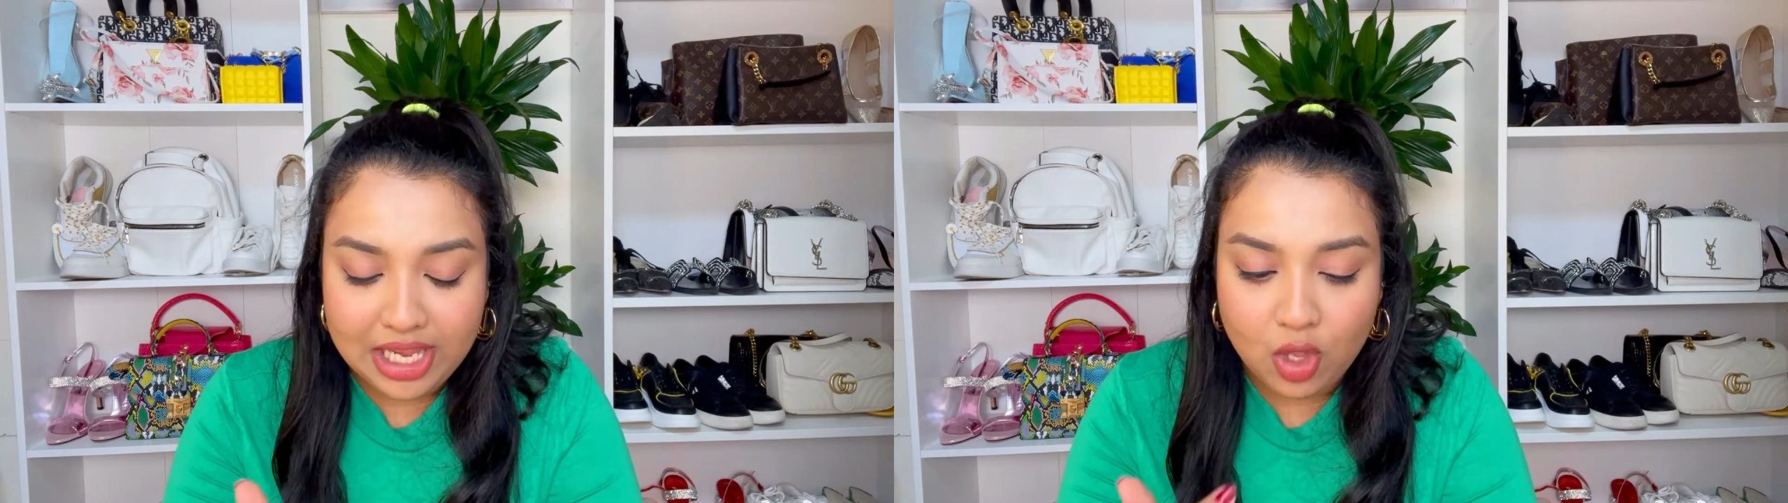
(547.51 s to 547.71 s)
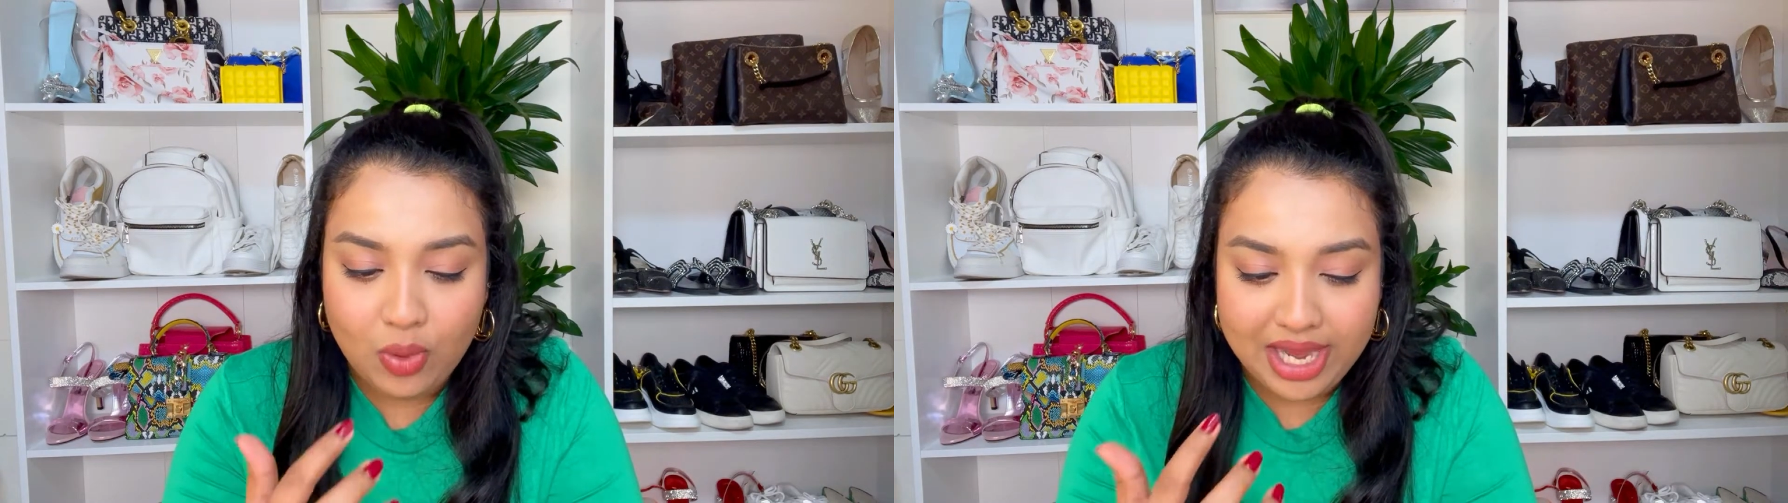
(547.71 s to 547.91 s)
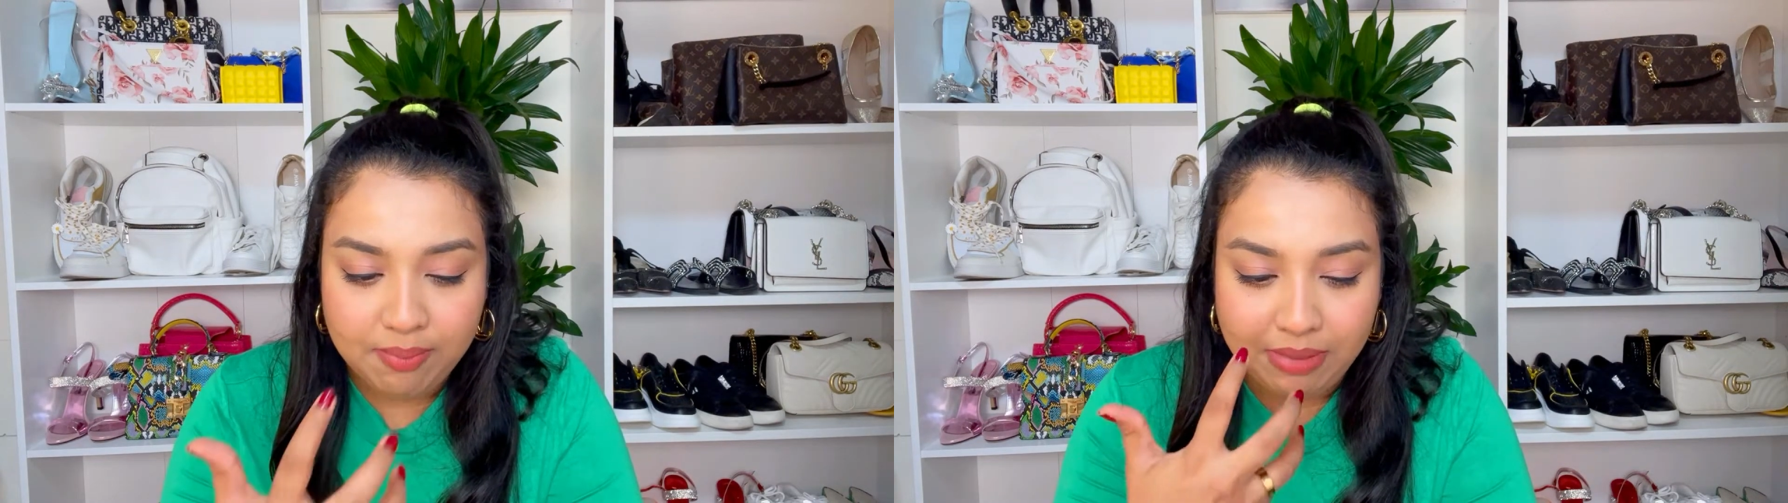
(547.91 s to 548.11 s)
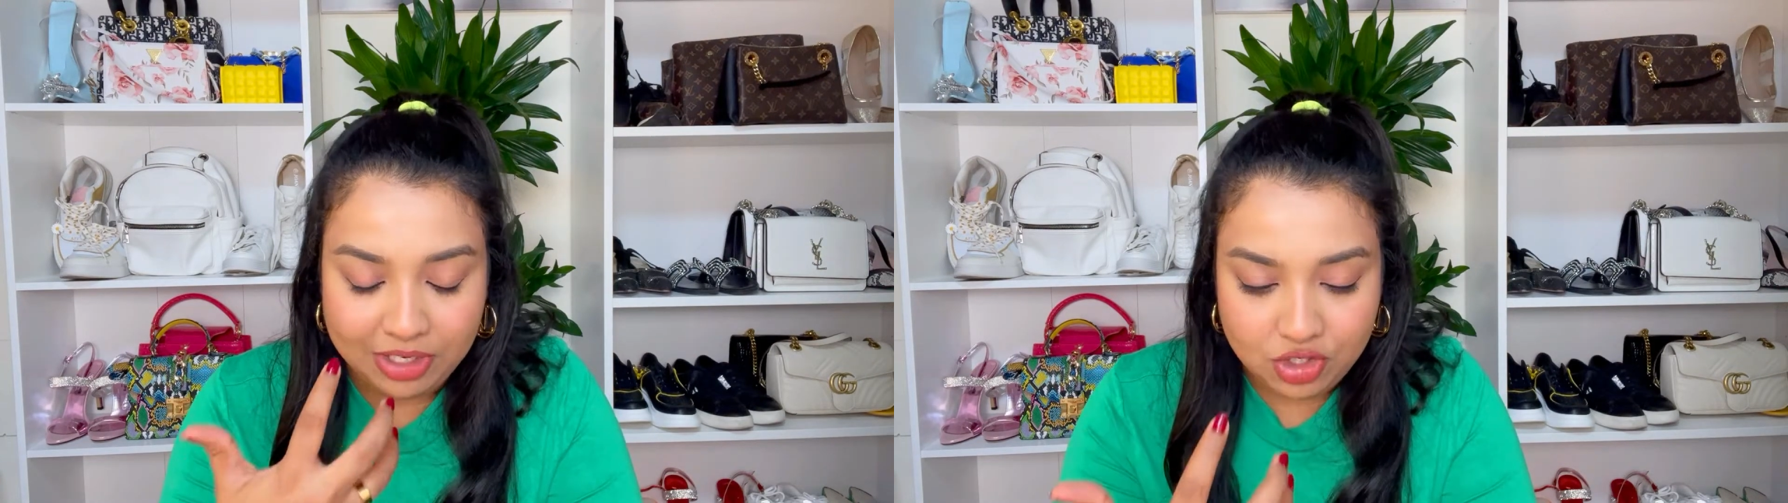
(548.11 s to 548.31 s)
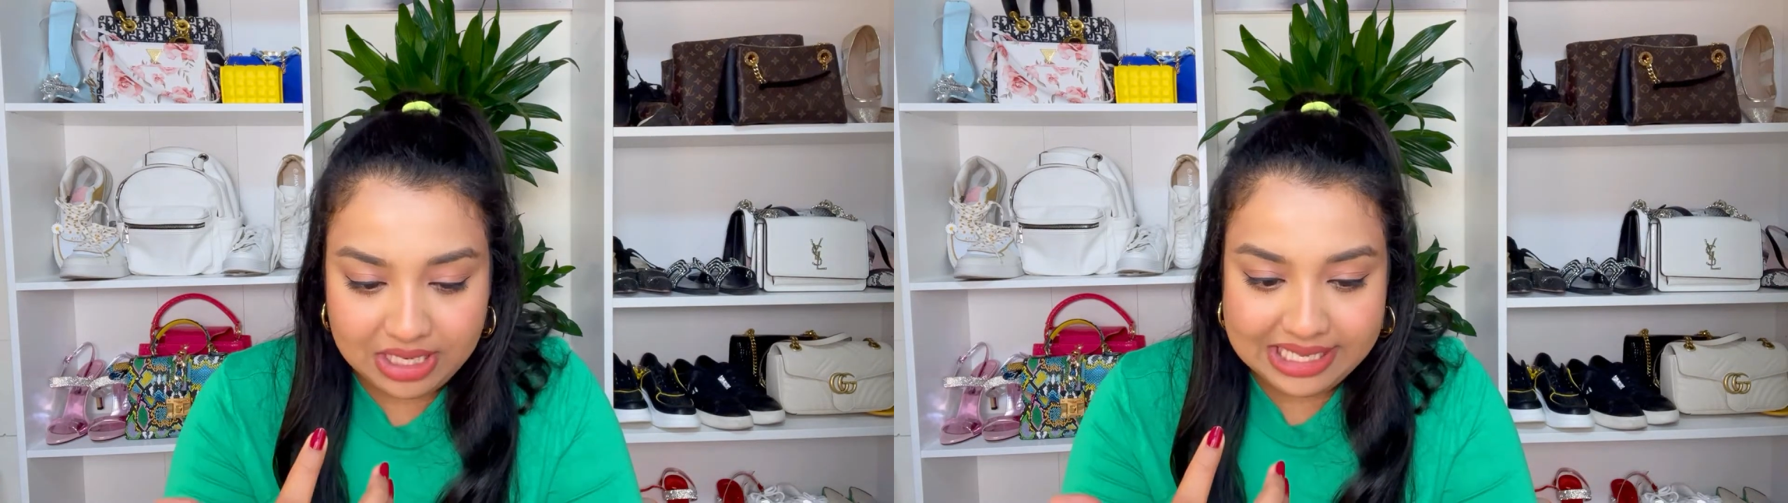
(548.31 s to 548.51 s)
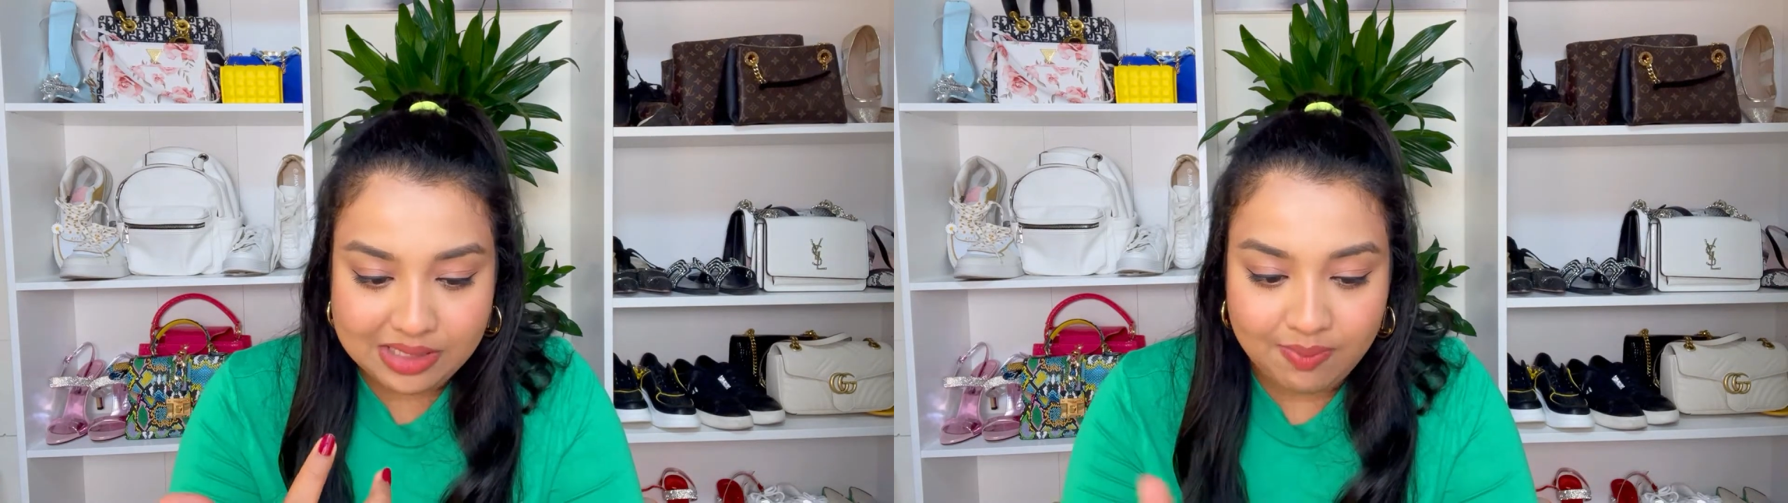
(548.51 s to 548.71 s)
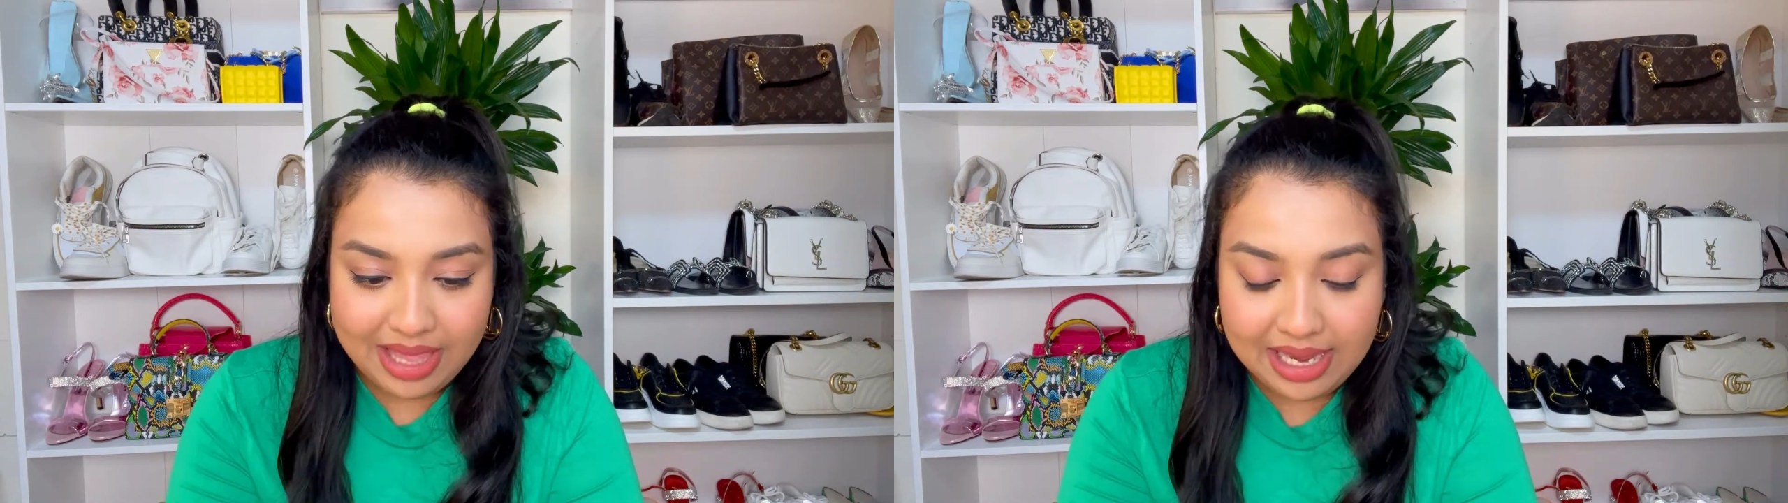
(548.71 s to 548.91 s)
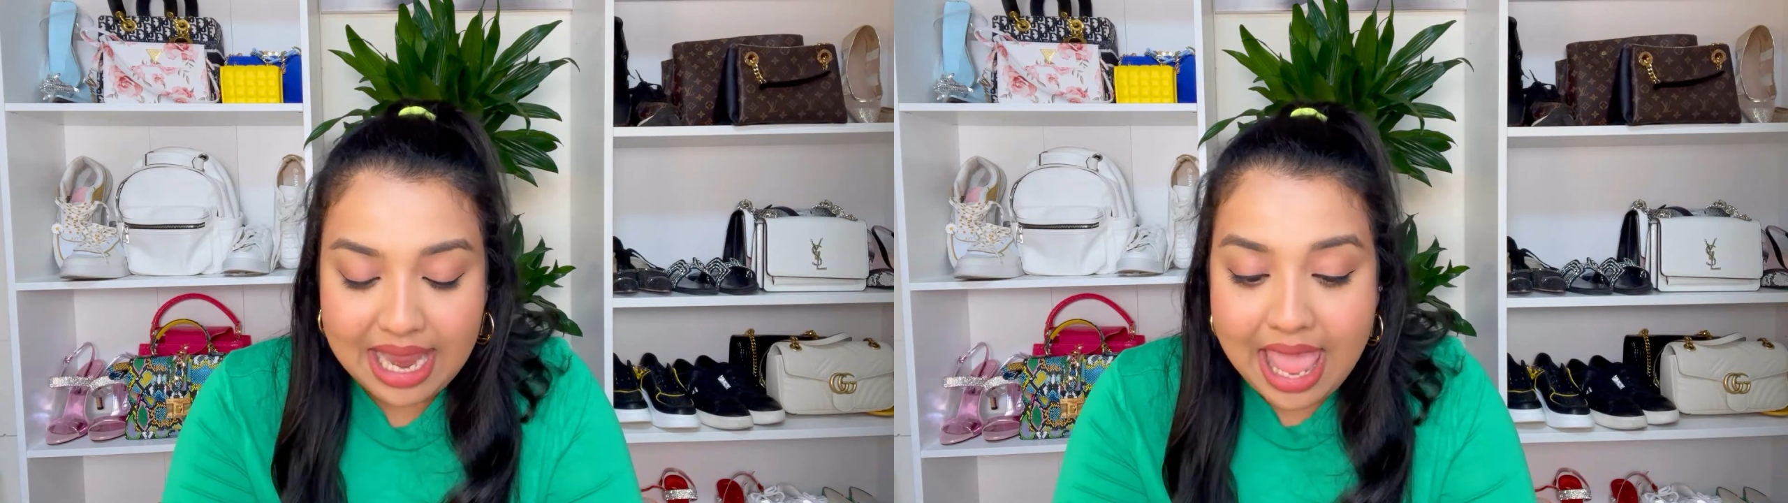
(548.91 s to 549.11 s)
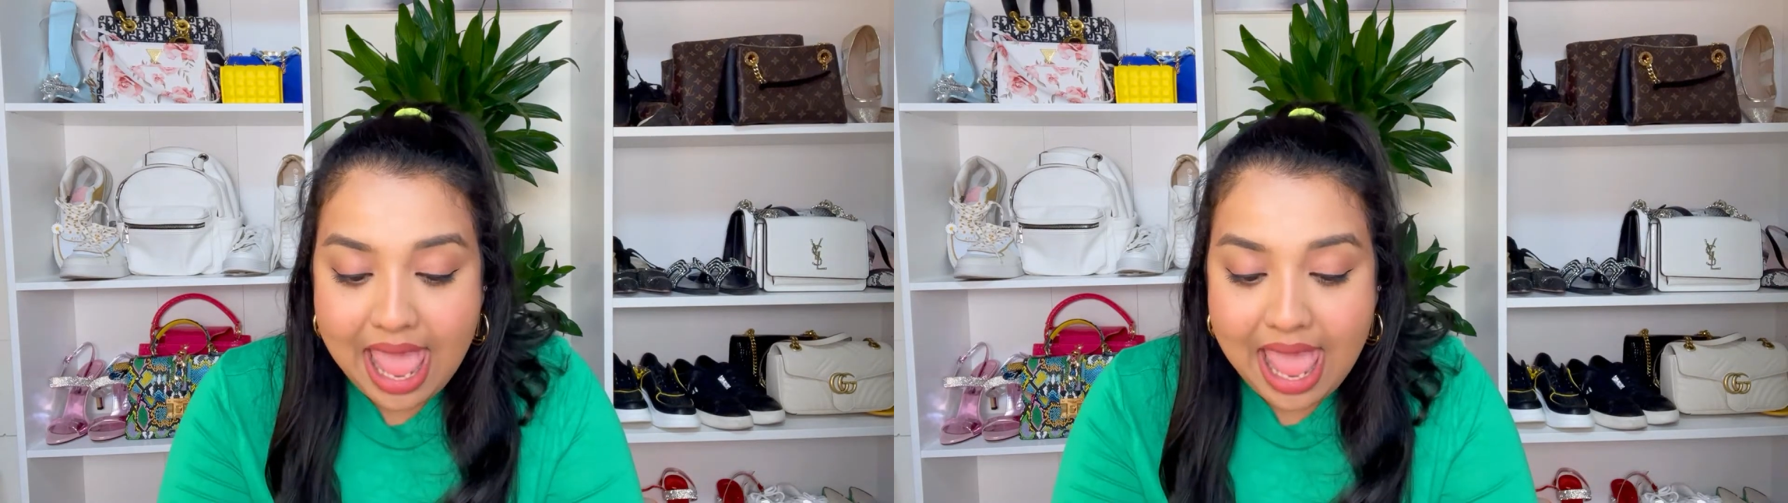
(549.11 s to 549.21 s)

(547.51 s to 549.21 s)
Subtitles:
like a very buttery smell,